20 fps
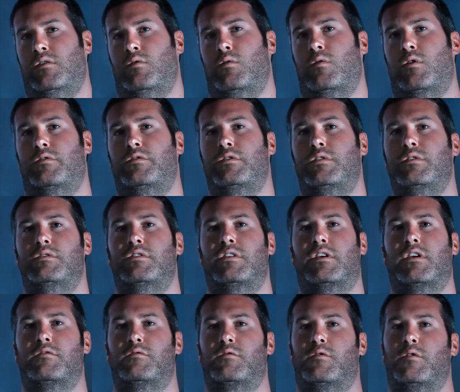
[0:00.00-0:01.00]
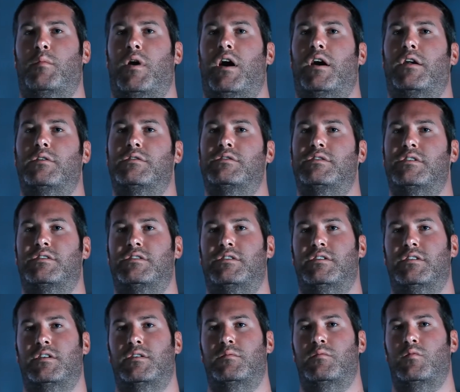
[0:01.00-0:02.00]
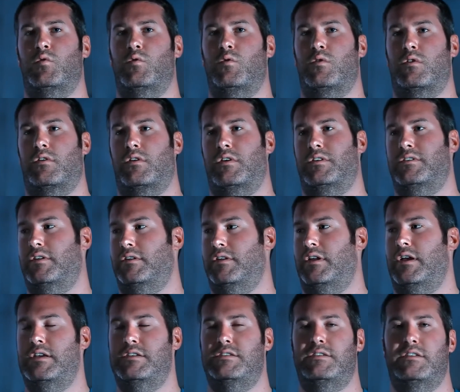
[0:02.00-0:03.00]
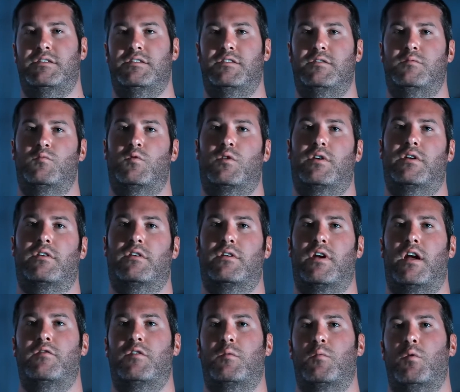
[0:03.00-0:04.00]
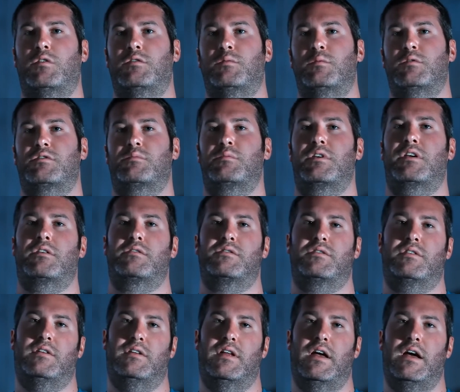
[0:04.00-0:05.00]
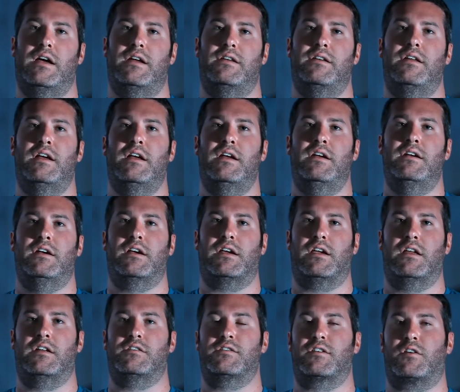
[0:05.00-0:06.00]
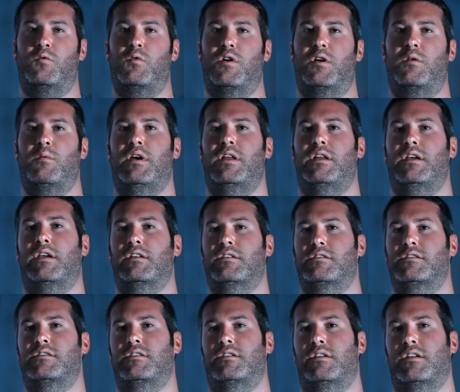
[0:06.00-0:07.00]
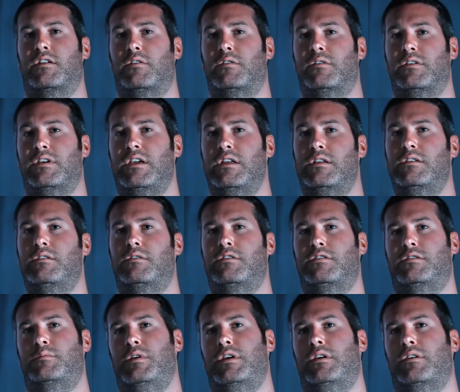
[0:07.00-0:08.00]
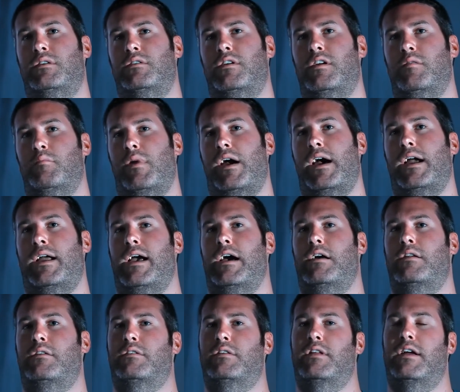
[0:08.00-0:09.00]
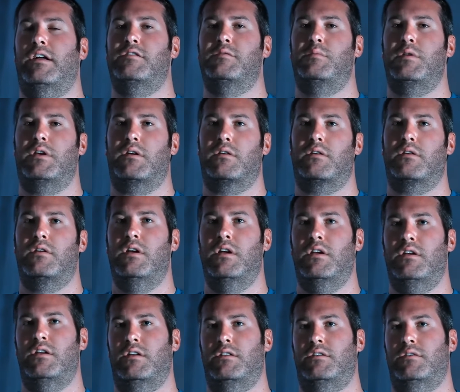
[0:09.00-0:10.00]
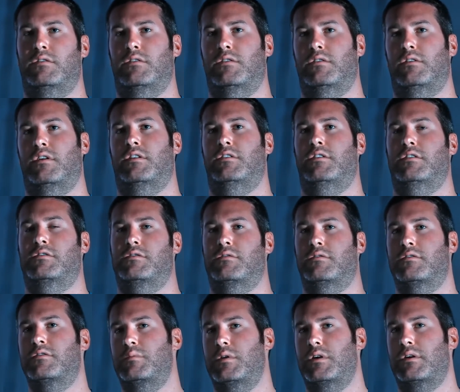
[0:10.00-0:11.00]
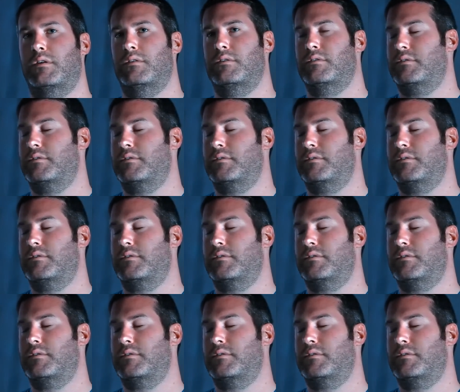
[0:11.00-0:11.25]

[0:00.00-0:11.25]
Or if you're using it for a mono system or a delay system where you're having multiple speakers in a line, again, it's a quick way to get signal into the speaker and back out of the loudspeaker into additional speakers.